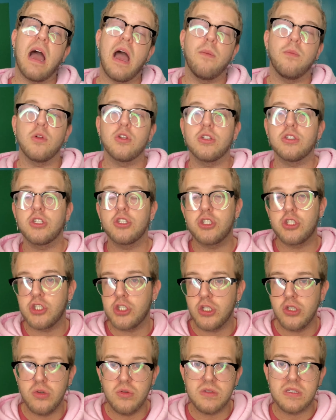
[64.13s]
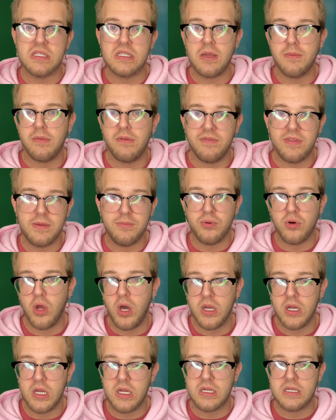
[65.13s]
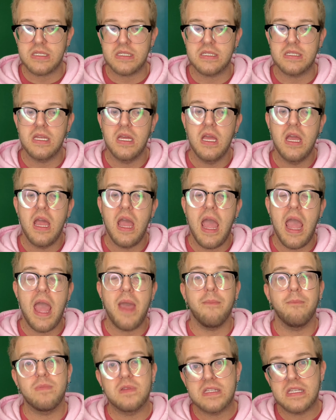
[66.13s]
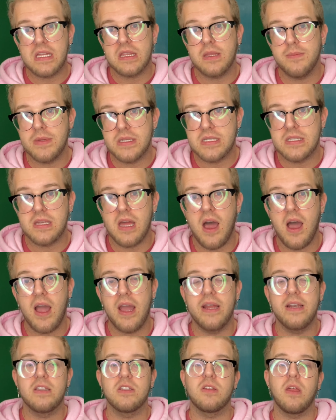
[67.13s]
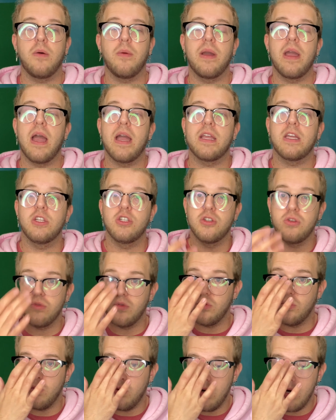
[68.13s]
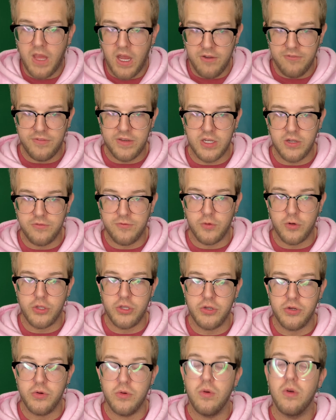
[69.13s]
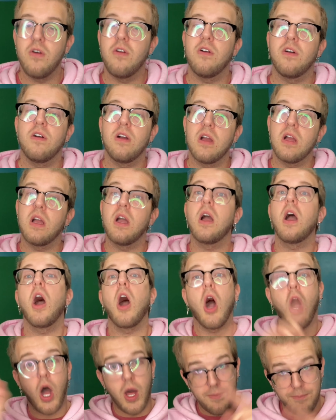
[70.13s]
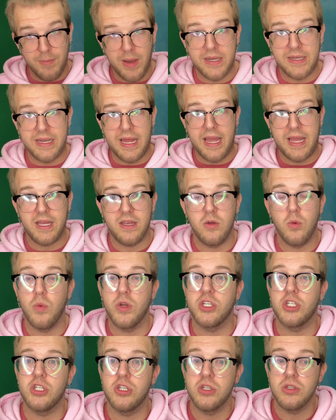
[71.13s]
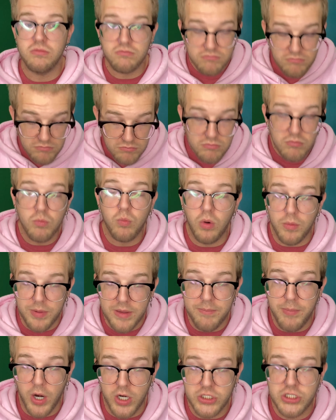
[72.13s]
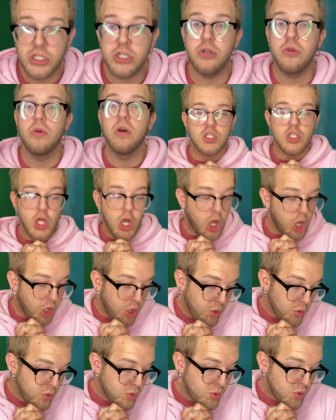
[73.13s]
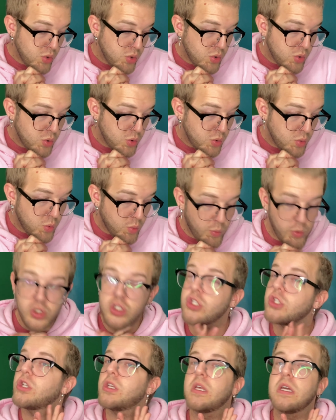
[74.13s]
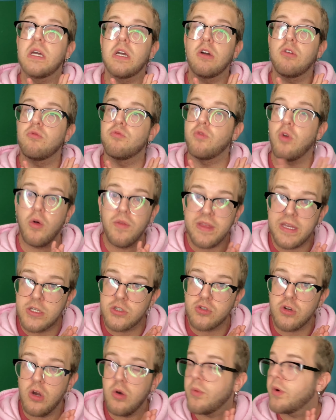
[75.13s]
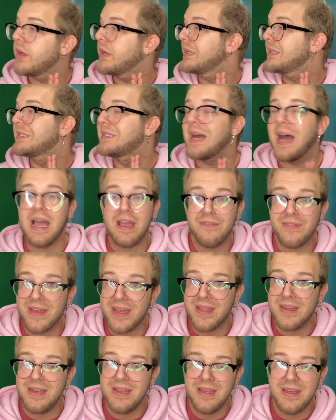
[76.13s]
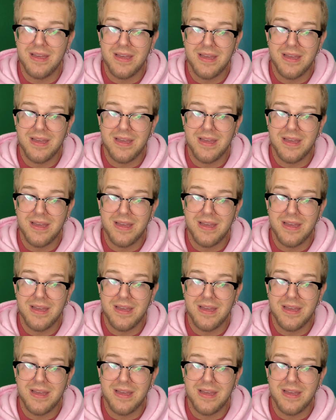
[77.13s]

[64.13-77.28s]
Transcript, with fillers: I will choose some of the products and set them aside so that way I can do a video for you on Monday, which will be part two. So we're just gonna roll the intro, we're gonna dive in